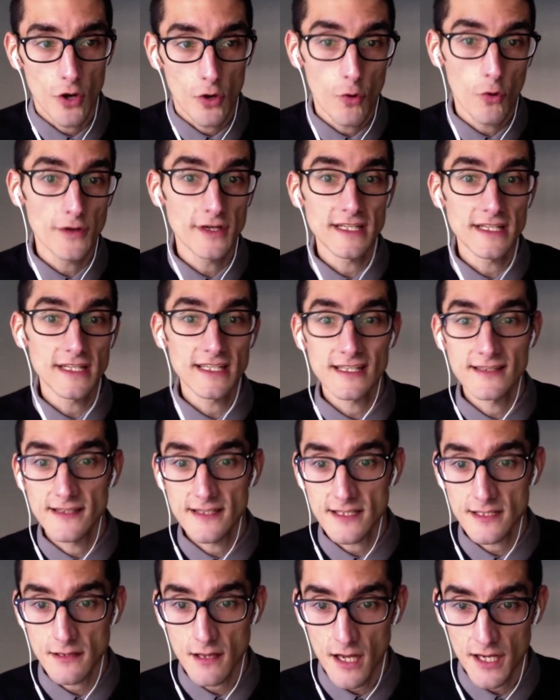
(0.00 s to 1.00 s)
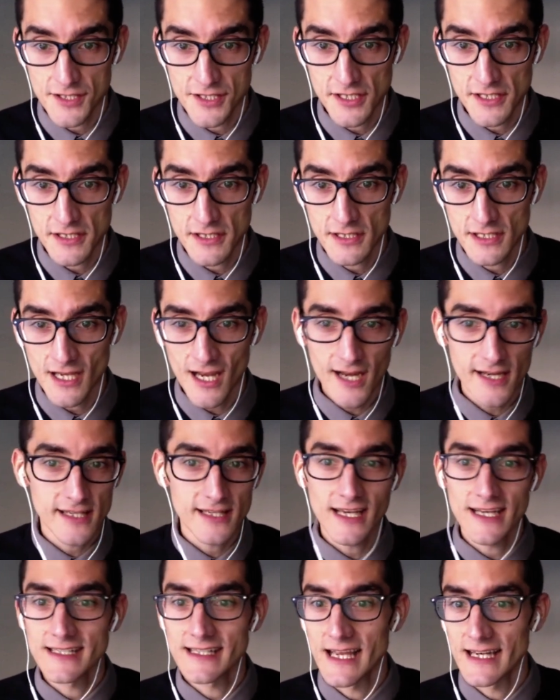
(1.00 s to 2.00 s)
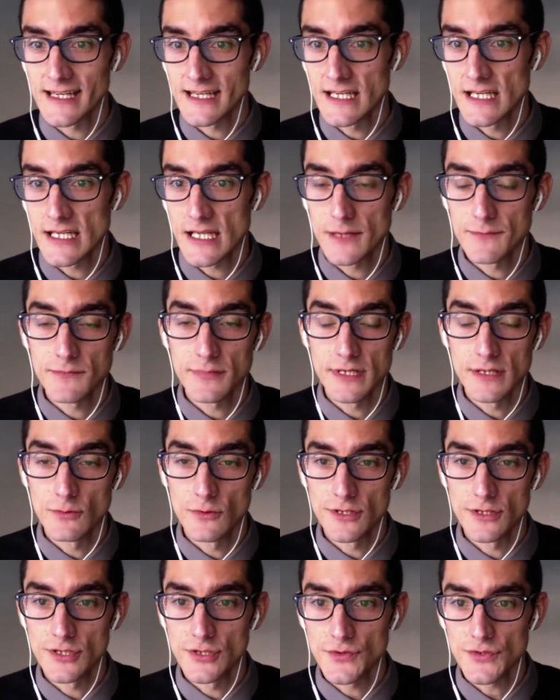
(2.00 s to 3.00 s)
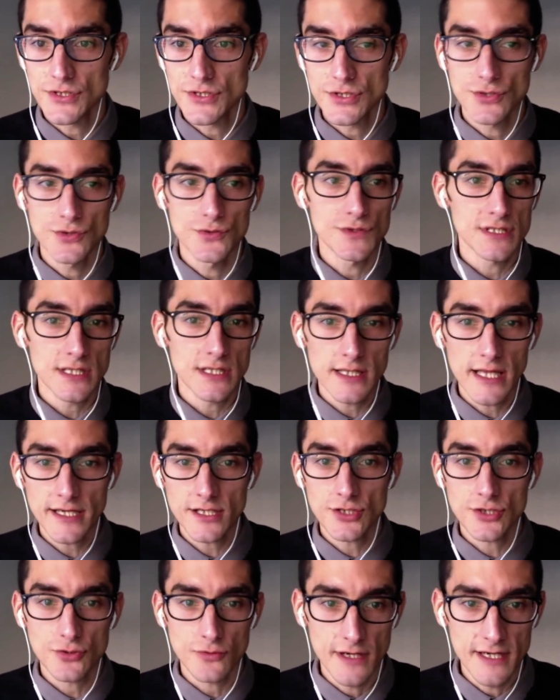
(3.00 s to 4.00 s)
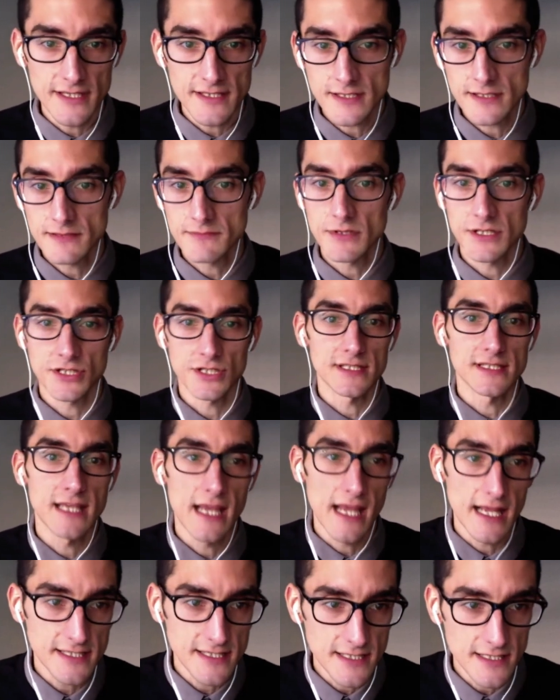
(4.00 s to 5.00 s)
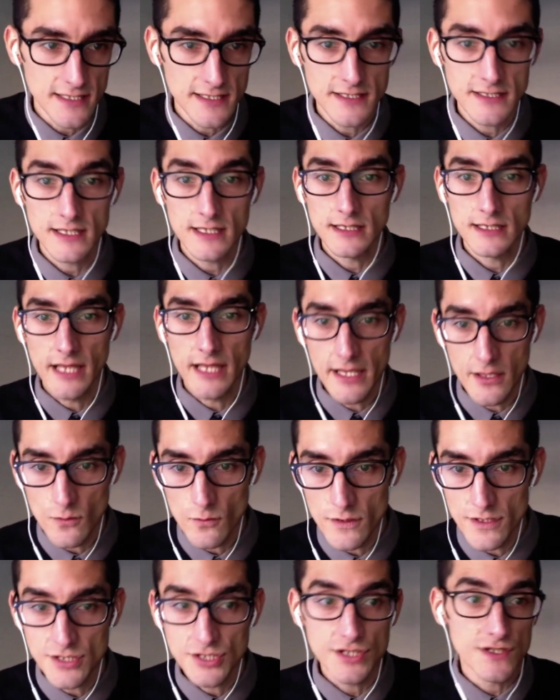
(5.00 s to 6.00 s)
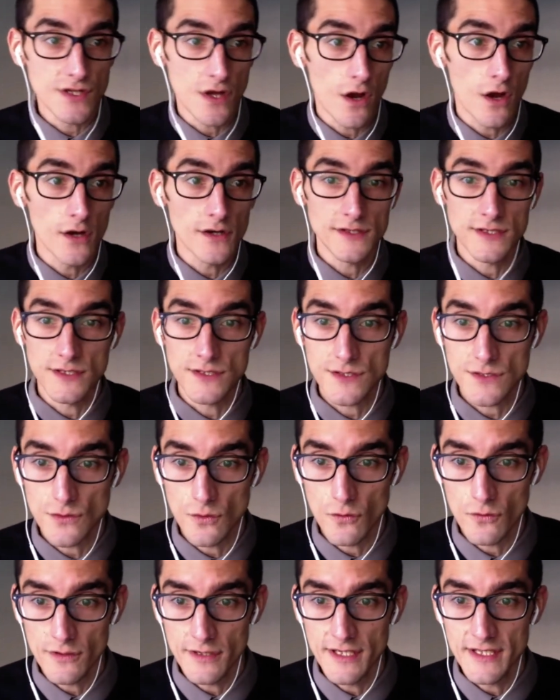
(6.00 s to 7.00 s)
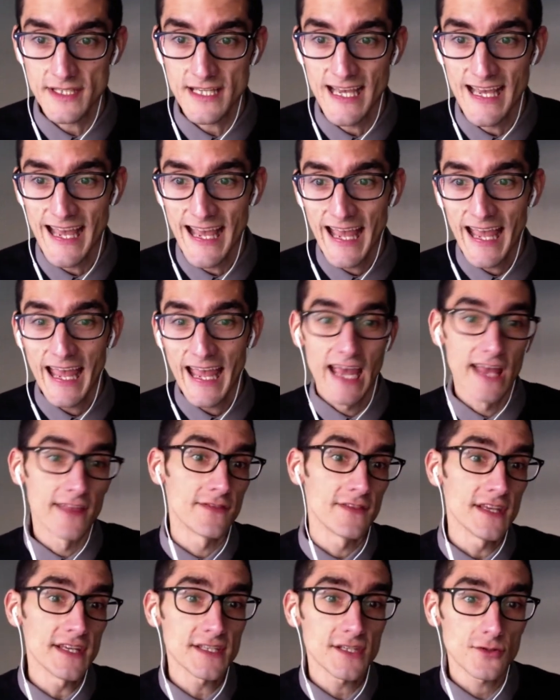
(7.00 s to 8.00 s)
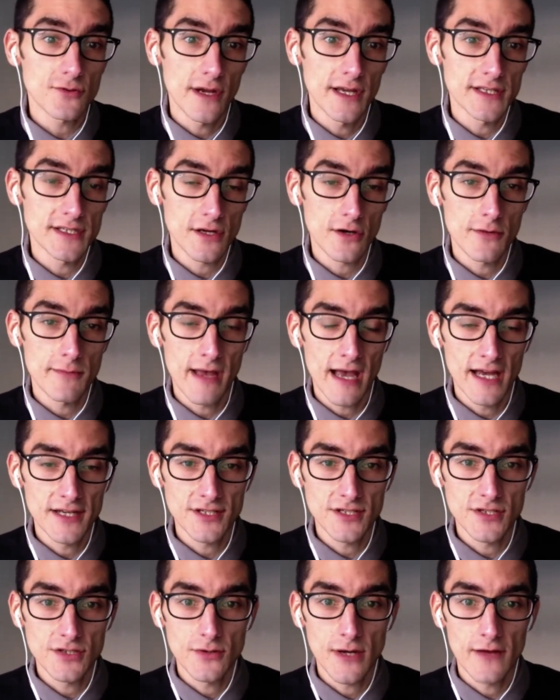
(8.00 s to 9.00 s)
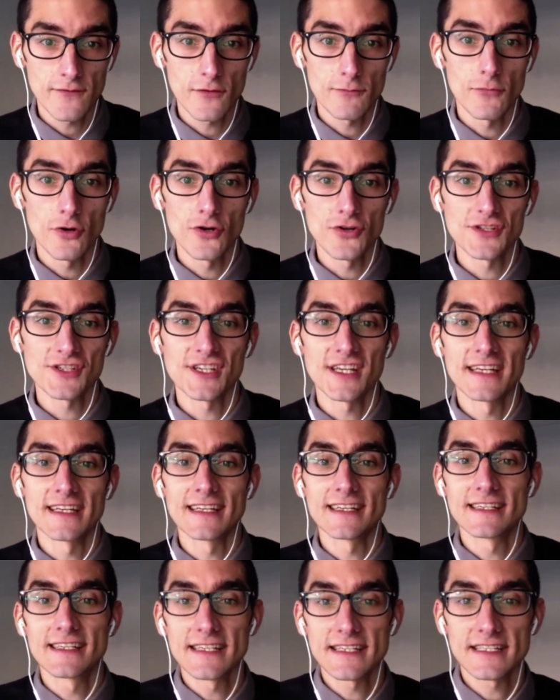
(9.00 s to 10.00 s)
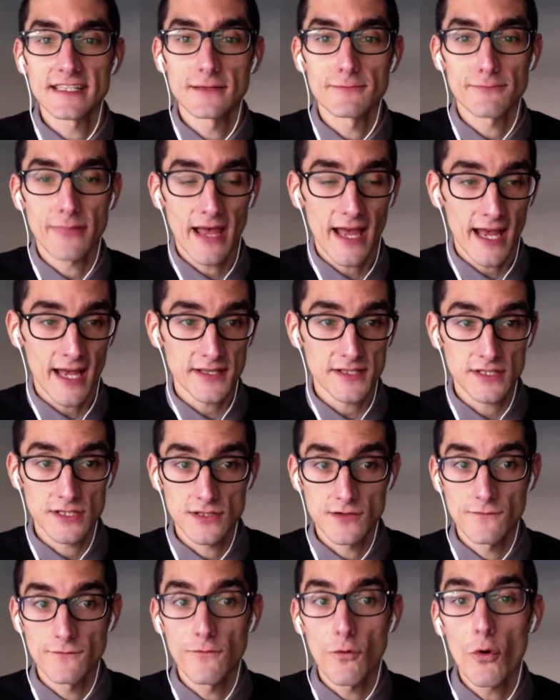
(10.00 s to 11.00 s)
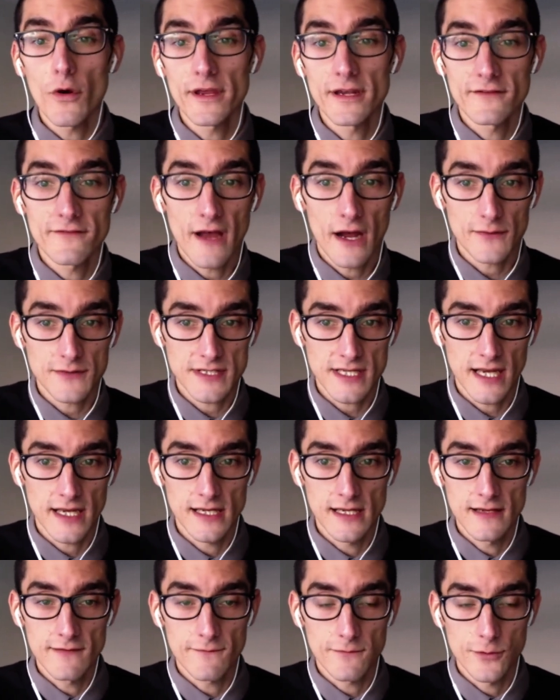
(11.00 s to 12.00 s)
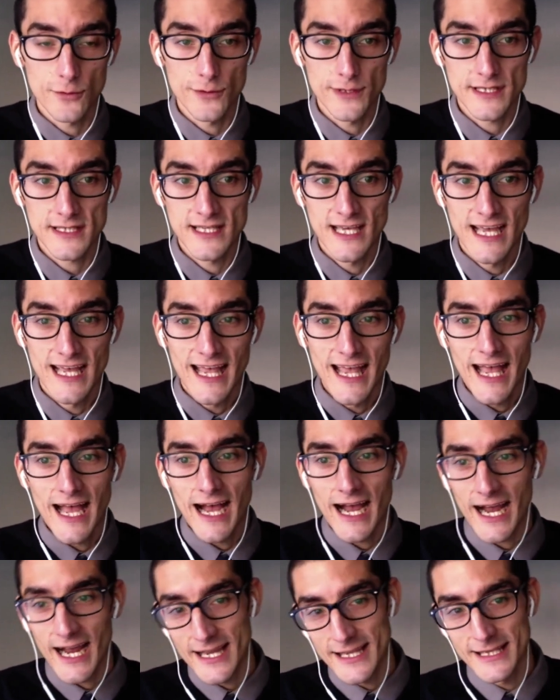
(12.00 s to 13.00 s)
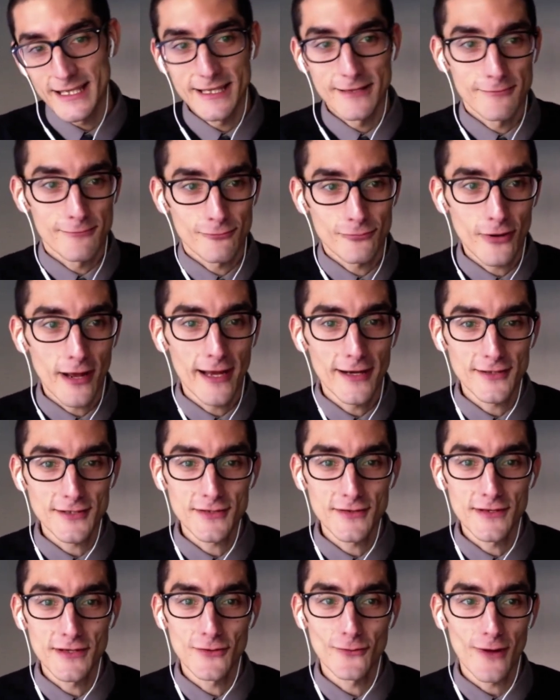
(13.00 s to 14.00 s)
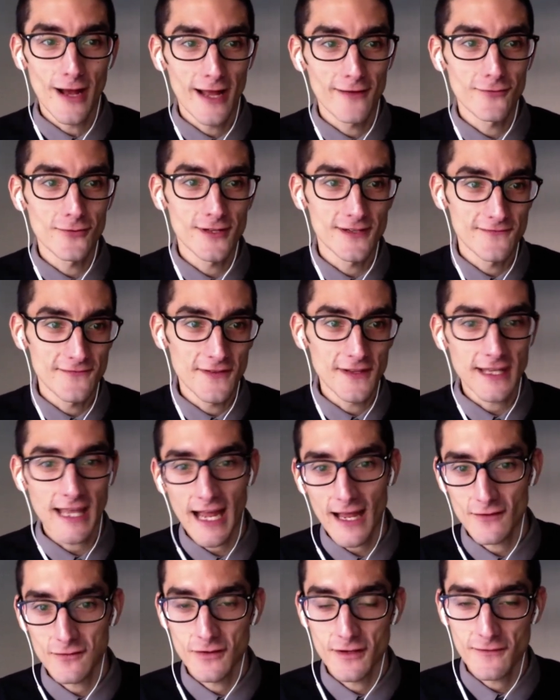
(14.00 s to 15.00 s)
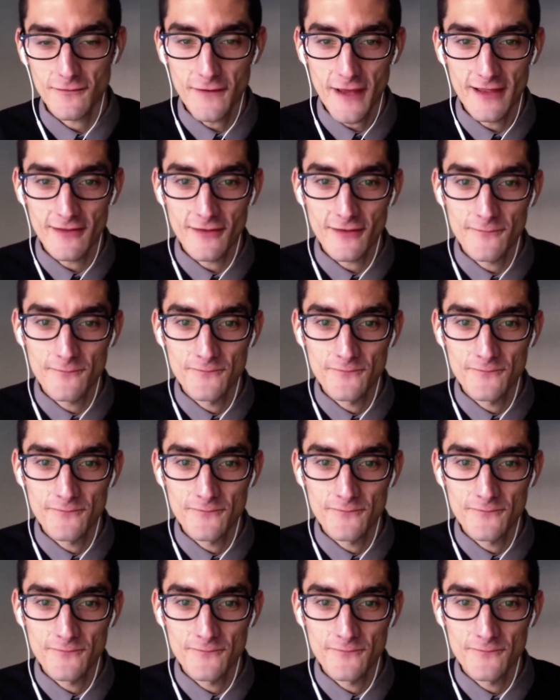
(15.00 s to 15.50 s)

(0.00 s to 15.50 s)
According to this logic, Yaqui identity can be reduced to select traits such as dances, language, songs, and stories, and these traits are imagined to have emerged in a distant past devoid of outside influence, i.e., prior to the arrival of the Catholic faith.